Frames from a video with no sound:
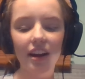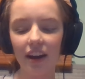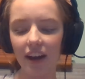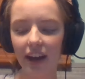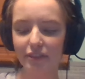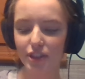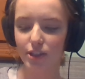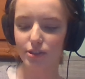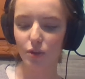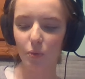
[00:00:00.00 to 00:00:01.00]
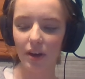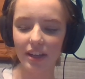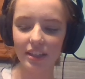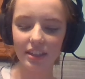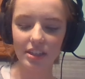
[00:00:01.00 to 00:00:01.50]
I've used
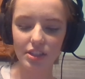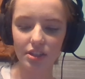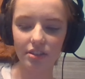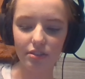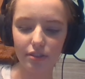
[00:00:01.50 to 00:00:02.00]
1, 2,